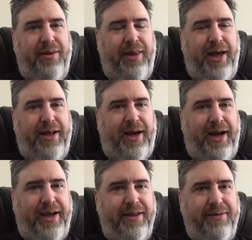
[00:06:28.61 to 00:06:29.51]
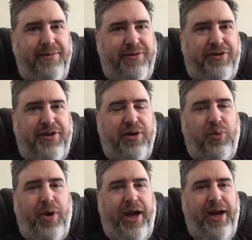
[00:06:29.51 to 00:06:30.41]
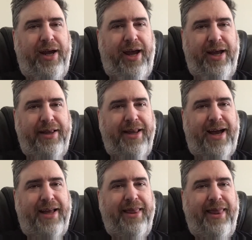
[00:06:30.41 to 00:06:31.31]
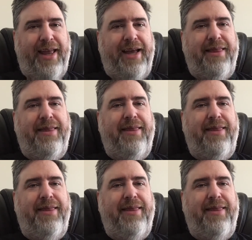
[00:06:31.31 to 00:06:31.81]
that I can steer away and not let